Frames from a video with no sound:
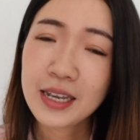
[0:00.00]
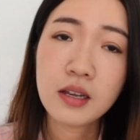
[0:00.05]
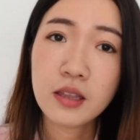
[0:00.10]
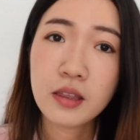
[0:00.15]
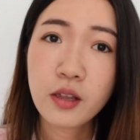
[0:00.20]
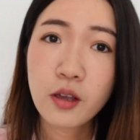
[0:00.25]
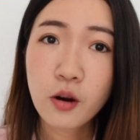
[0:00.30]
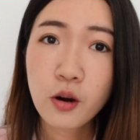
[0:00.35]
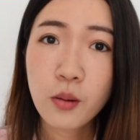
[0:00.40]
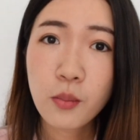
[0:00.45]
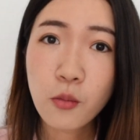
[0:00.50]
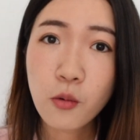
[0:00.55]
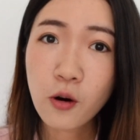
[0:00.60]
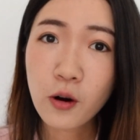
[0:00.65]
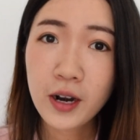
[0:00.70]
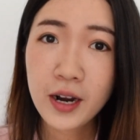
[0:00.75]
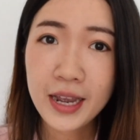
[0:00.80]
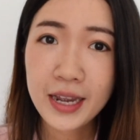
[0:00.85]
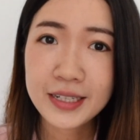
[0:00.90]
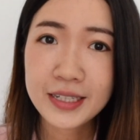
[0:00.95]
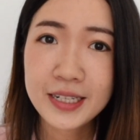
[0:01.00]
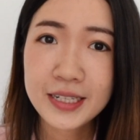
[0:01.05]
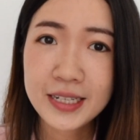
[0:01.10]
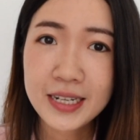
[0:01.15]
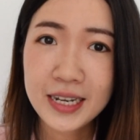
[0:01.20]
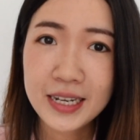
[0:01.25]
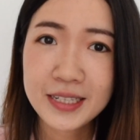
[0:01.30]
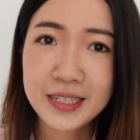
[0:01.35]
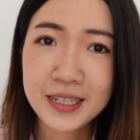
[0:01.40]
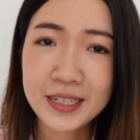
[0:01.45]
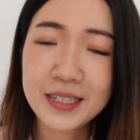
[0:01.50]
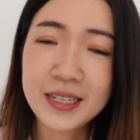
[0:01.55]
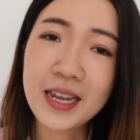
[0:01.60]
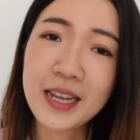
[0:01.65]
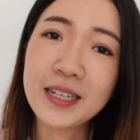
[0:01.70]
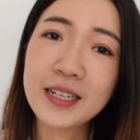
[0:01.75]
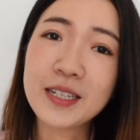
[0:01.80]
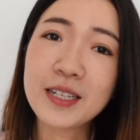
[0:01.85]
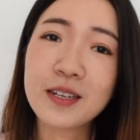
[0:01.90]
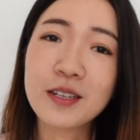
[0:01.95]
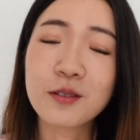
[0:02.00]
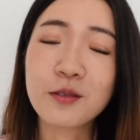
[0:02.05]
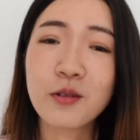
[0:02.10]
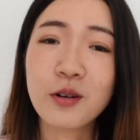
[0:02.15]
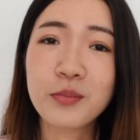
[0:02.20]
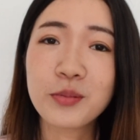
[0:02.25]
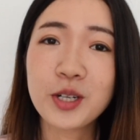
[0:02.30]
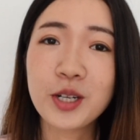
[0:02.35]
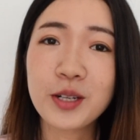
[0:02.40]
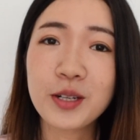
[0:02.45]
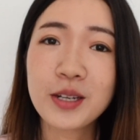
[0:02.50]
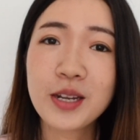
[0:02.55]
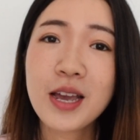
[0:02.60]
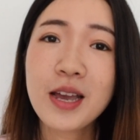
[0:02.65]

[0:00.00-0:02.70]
There are more exercises in the description.